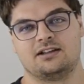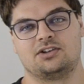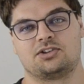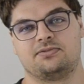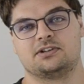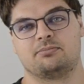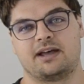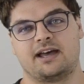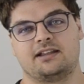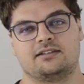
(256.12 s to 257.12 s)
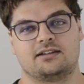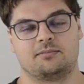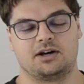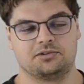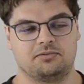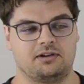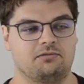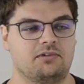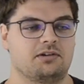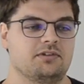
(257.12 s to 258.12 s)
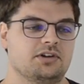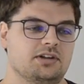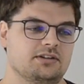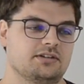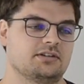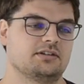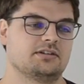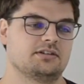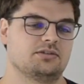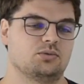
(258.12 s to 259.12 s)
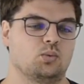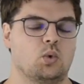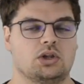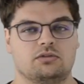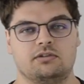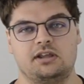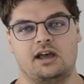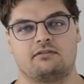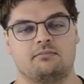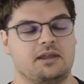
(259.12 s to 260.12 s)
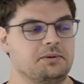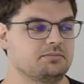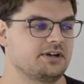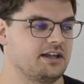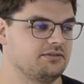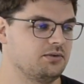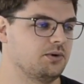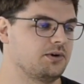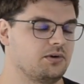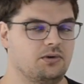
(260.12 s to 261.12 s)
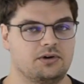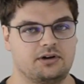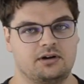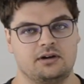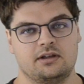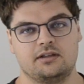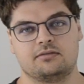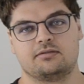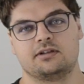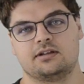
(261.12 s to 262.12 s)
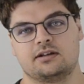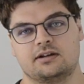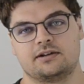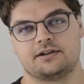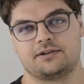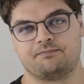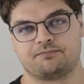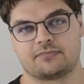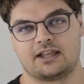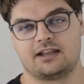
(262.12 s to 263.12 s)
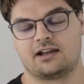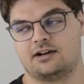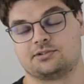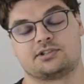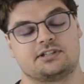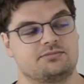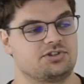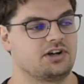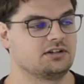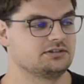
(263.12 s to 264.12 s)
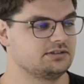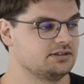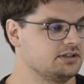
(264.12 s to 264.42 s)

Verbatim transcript: not feel bad about when, when we don't uh, do what we have maybe planned for, or if we uh, encounter some struggles.